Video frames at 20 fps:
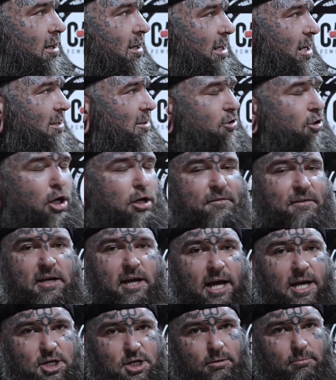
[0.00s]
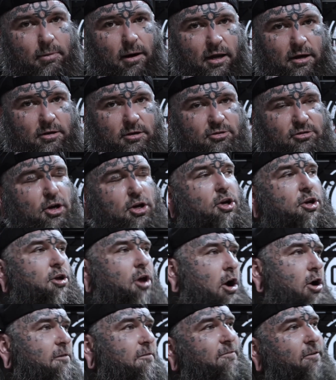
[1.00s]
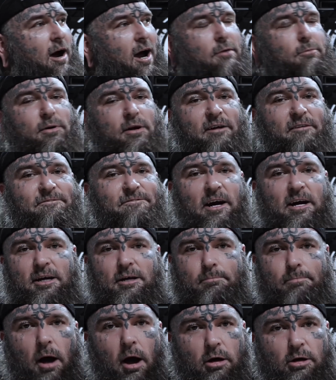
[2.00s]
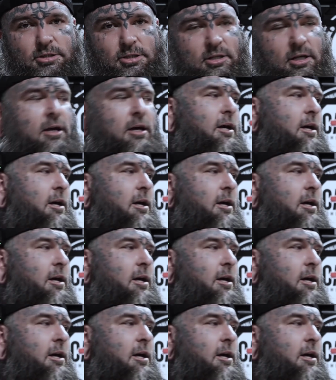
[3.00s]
hit the notification button so you're notified when I fucking post